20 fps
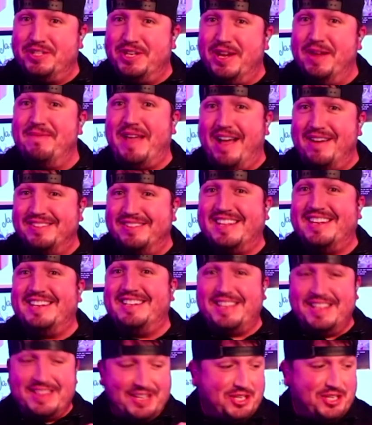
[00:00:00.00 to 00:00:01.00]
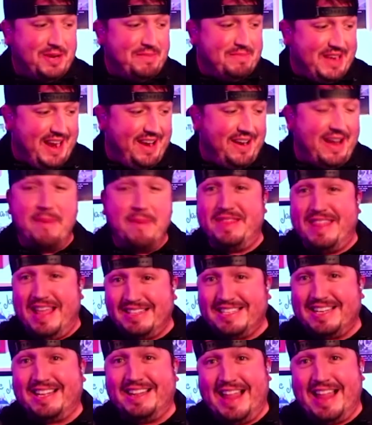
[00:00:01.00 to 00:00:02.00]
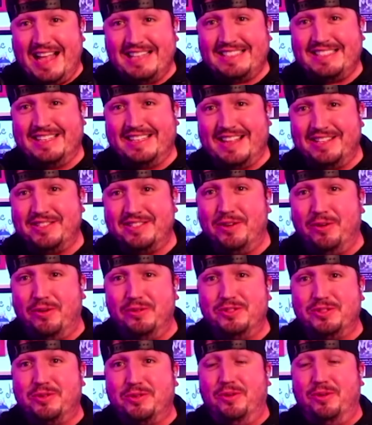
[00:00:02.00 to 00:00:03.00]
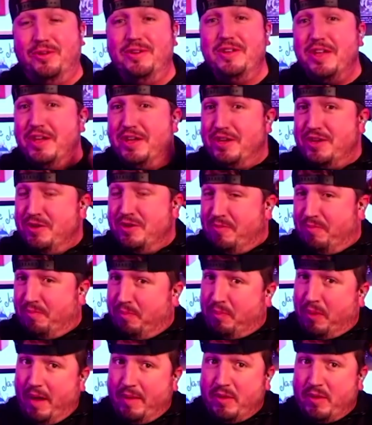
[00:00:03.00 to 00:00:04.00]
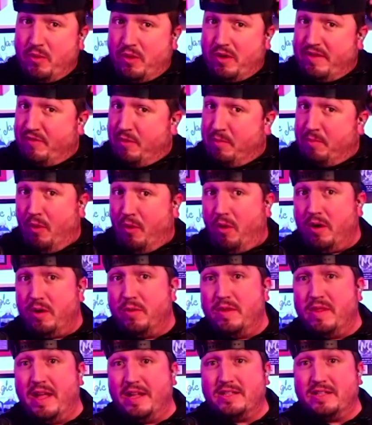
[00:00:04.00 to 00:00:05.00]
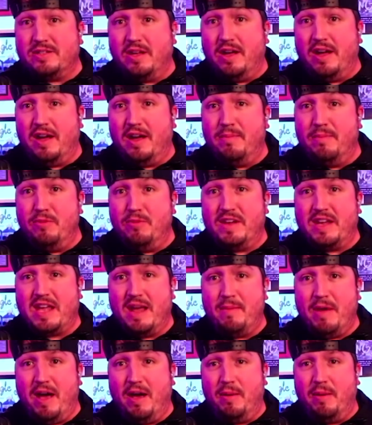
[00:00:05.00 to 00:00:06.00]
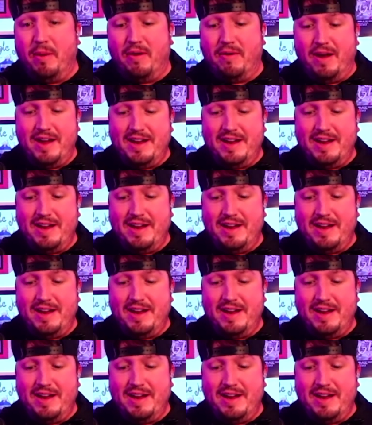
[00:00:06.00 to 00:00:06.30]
I was going to say the Jim Carrey. I mean, that's a classic. That's an old school. You probably weren't even born when that movie came out. Am I right?